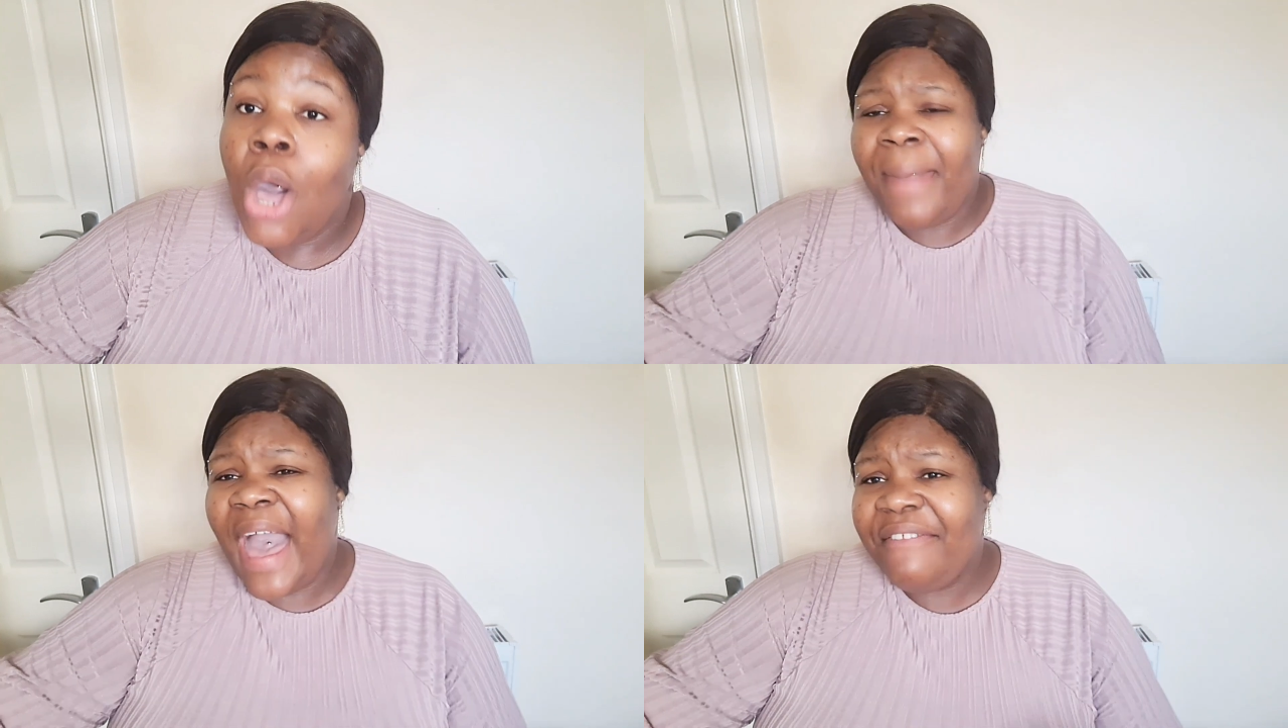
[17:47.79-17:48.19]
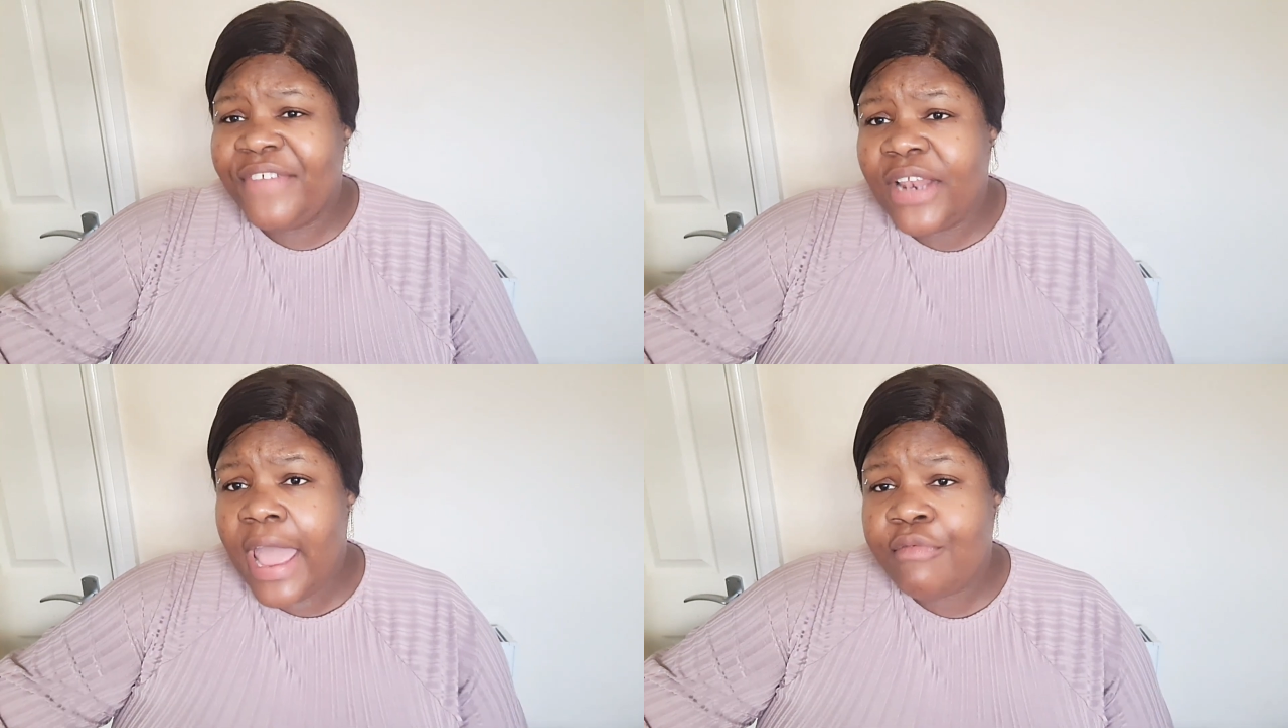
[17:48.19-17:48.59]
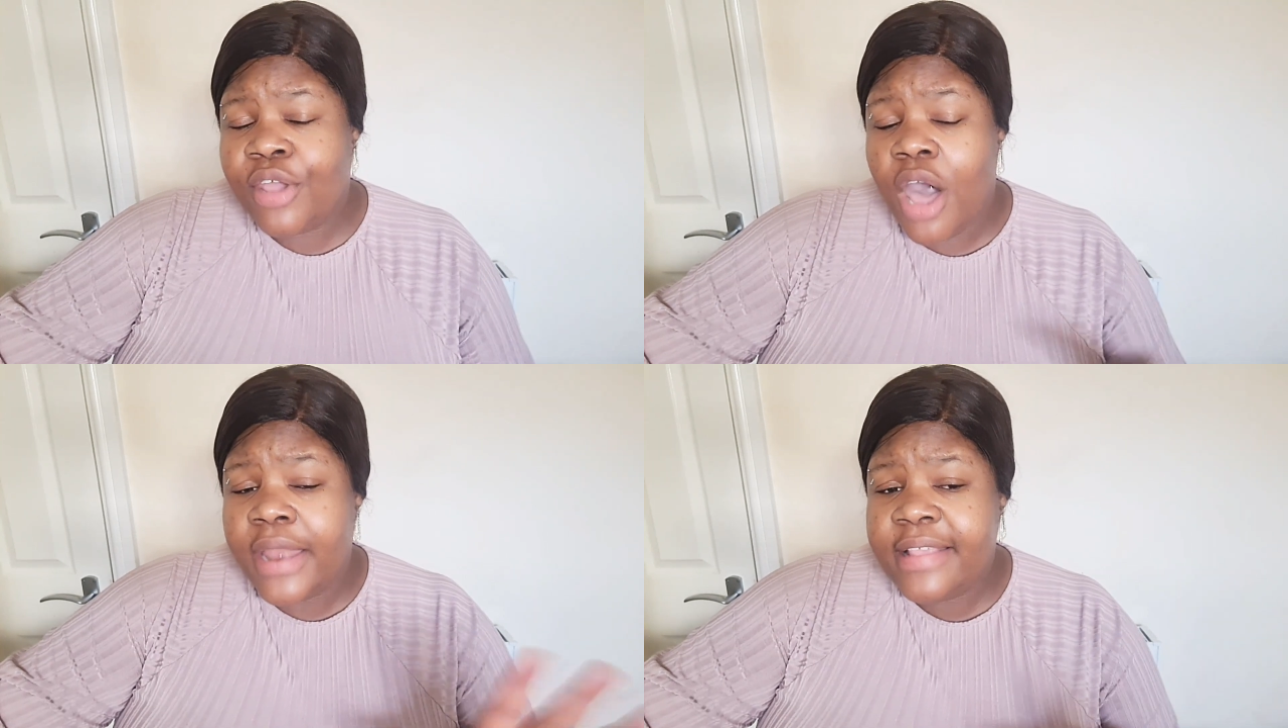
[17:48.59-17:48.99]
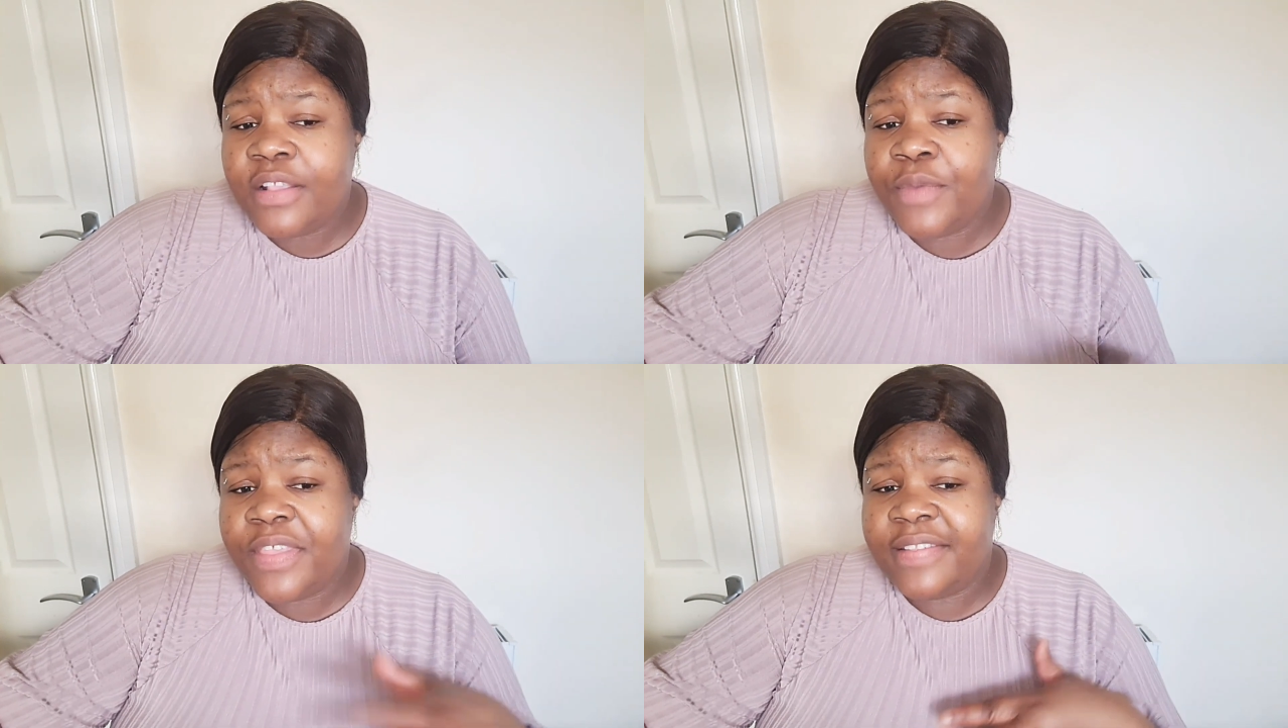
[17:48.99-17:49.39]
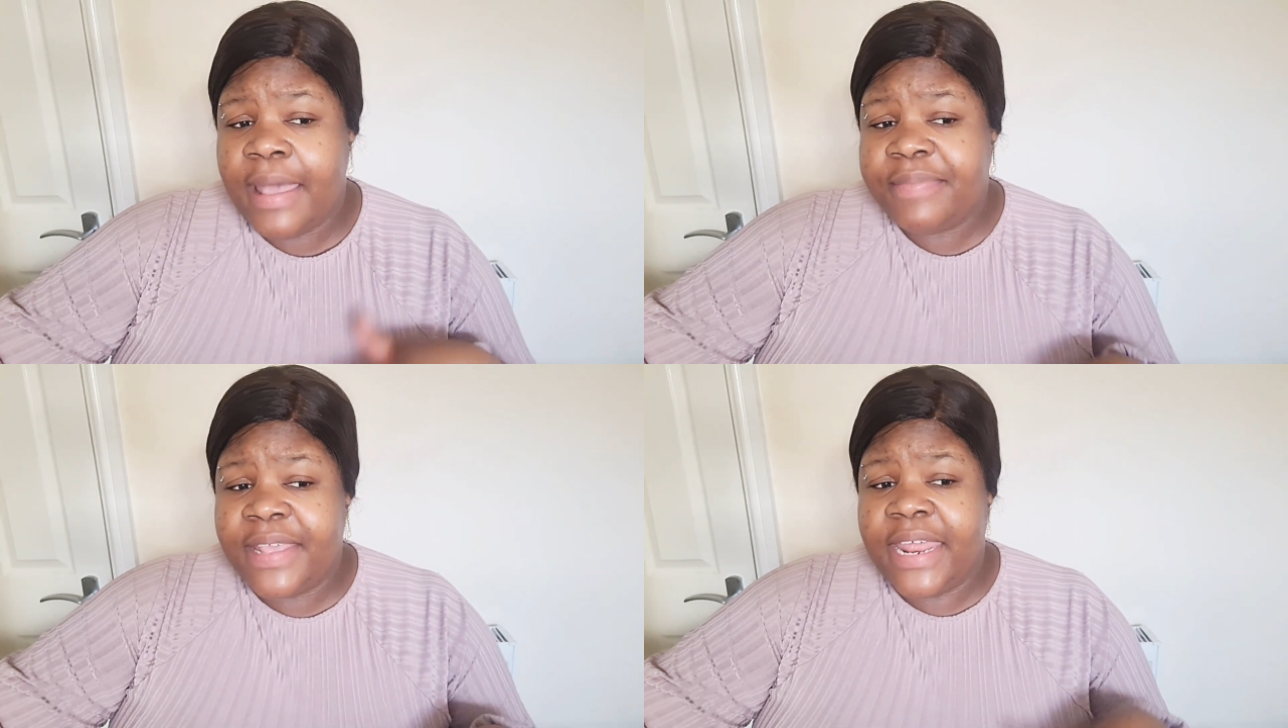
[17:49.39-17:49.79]
But I feel like, regardless of whether
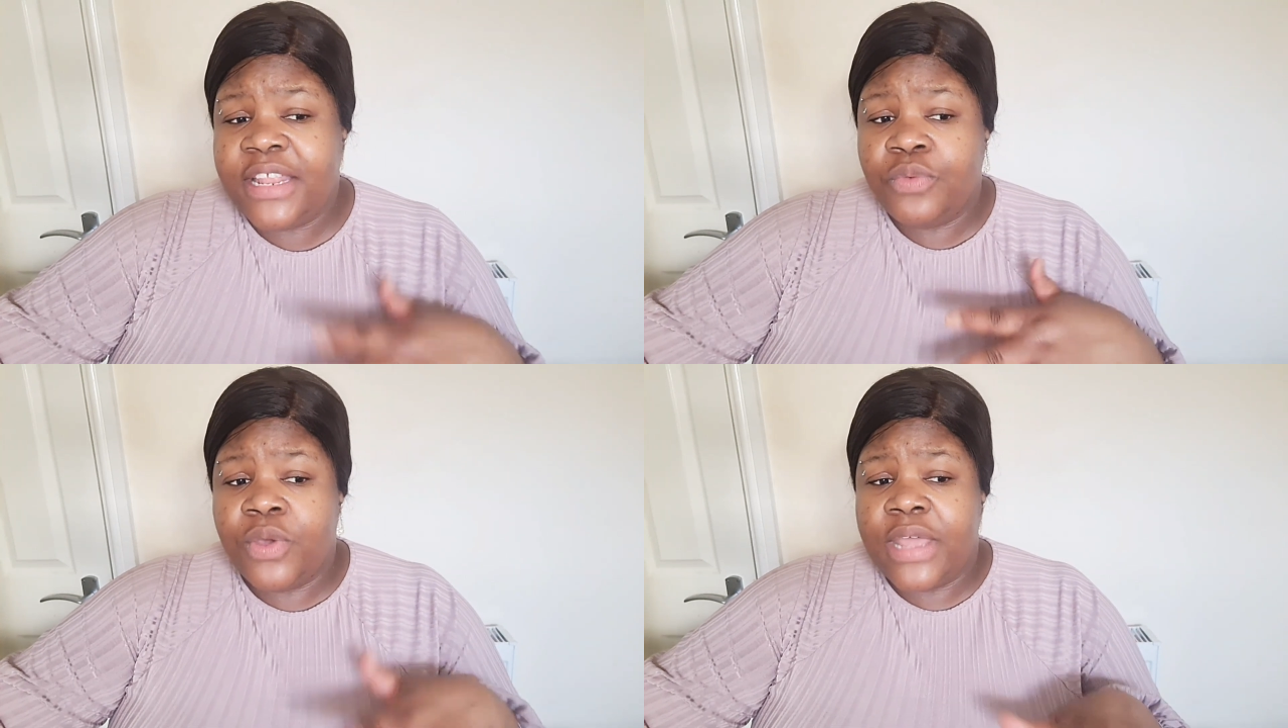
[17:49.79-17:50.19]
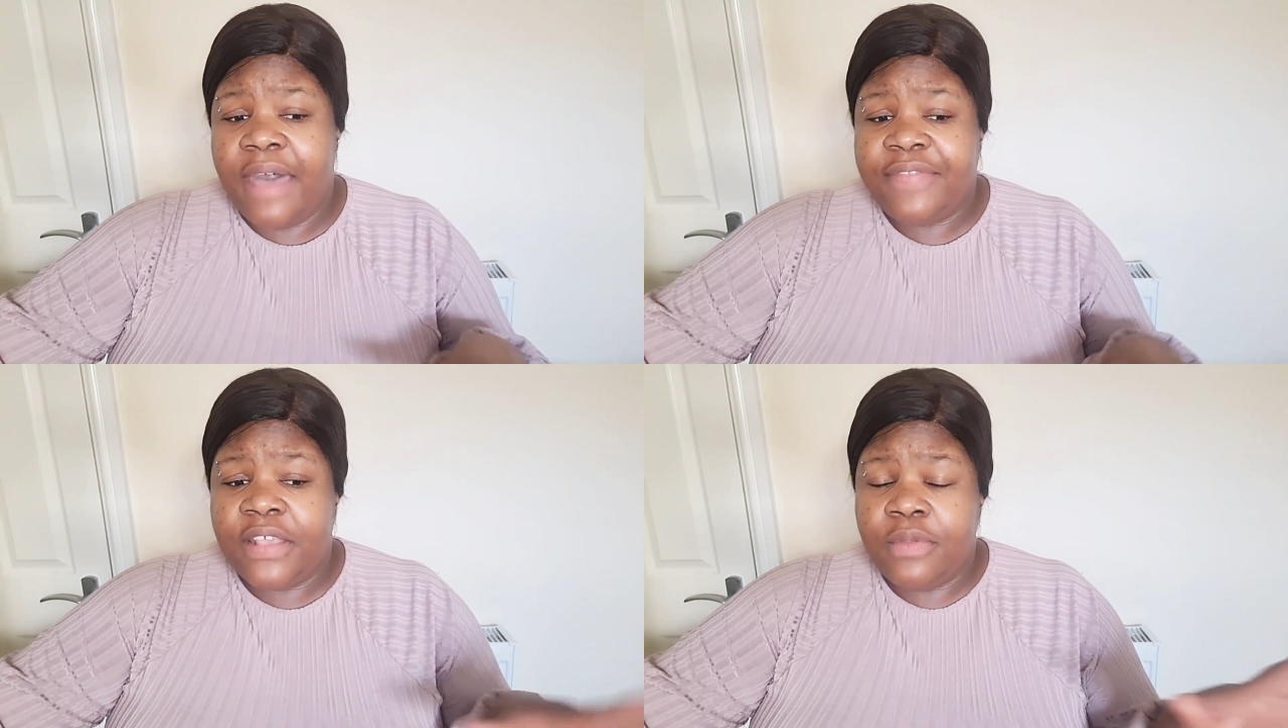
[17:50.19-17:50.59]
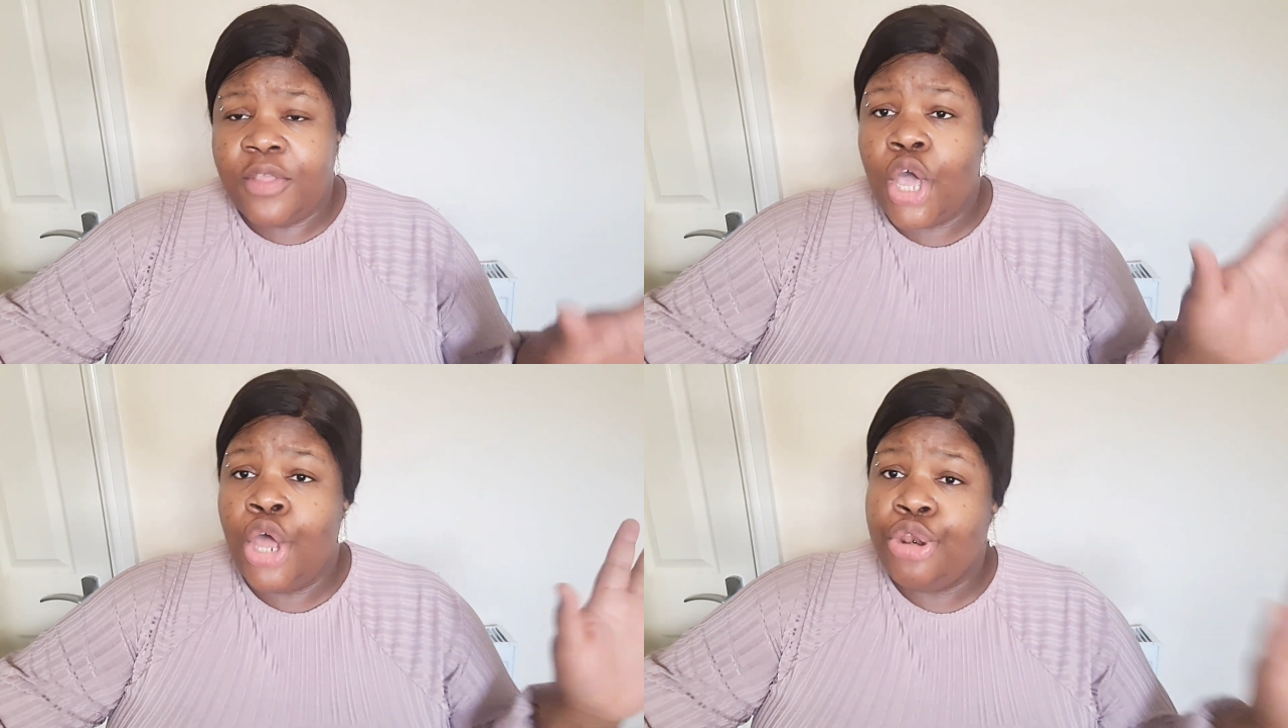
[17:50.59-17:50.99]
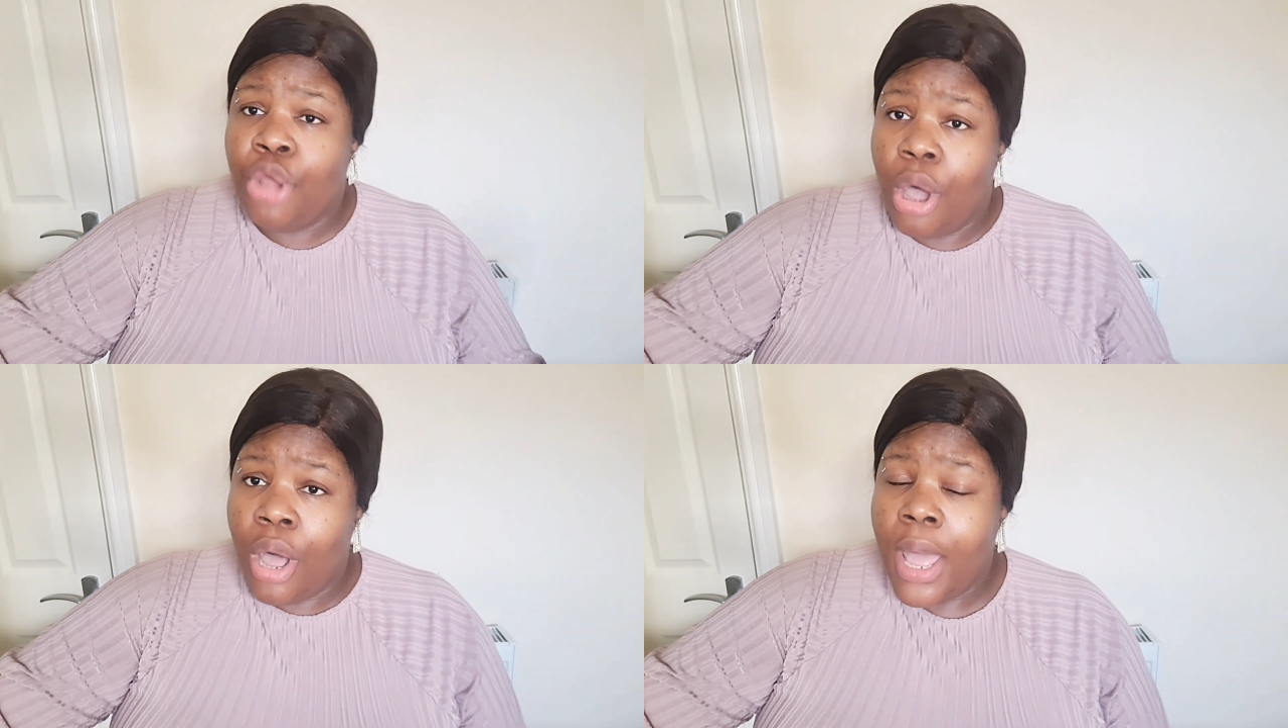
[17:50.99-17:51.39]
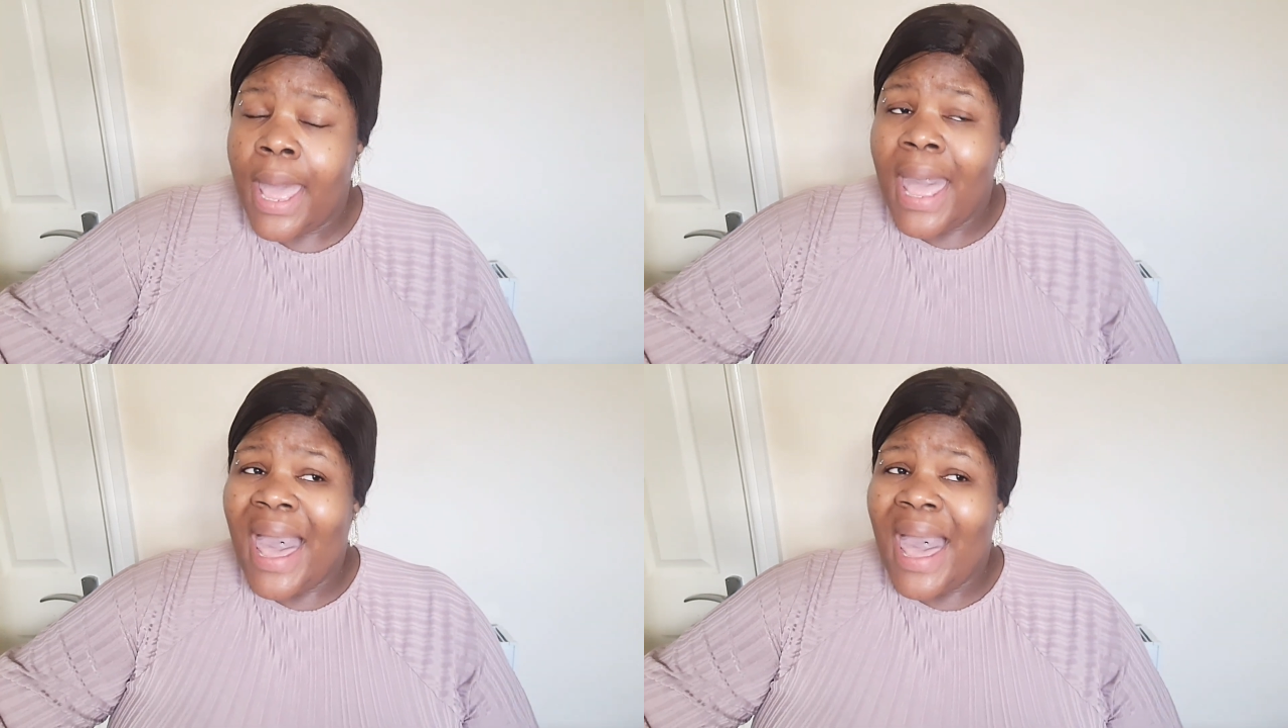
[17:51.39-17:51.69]
Sam said I didn't want to have sex with her or not,